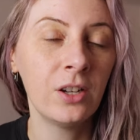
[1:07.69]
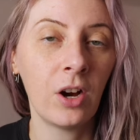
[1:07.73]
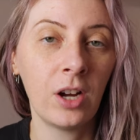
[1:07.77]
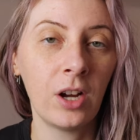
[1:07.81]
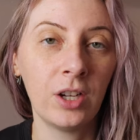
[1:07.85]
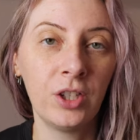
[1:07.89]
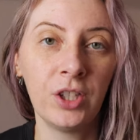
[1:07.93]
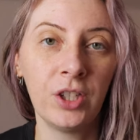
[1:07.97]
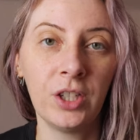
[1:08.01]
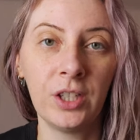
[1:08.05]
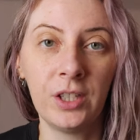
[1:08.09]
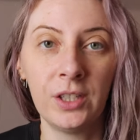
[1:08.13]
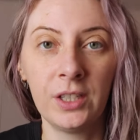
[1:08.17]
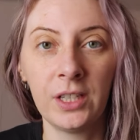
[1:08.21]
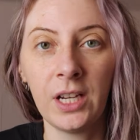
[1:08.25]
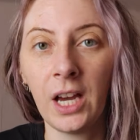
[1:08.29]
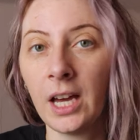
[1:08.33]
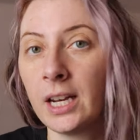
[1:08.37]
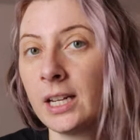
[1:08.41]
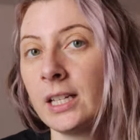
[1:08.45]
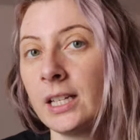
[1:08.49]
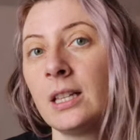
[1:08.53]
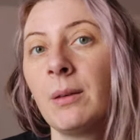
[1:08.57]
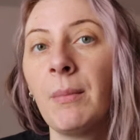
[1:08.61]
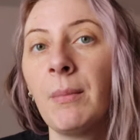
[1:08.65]
not just
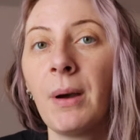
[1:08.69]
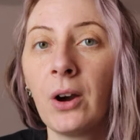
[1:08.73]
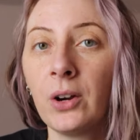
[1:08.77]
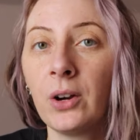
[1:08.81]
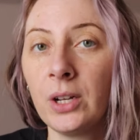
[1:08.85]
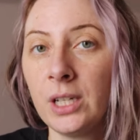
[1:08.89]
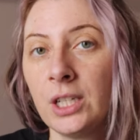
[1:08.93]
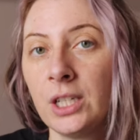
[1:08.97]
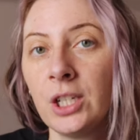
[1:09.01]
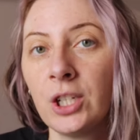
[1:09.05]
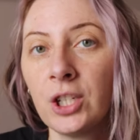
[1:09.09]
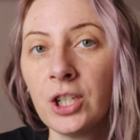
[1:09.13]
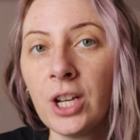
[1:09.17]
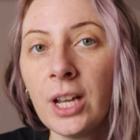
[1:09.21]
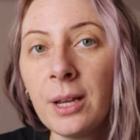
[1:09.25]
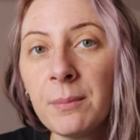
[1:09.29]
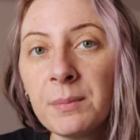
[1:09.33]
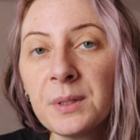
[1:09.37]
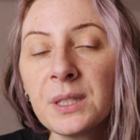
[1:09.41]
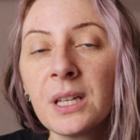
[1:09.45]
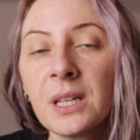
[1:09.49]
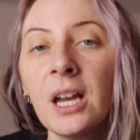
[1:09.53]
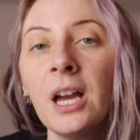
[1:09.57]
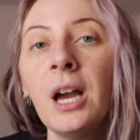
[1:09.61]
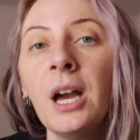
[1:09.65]
cutting them out into
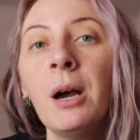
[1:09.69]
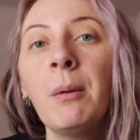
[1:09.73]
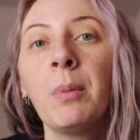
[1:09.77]
shapes,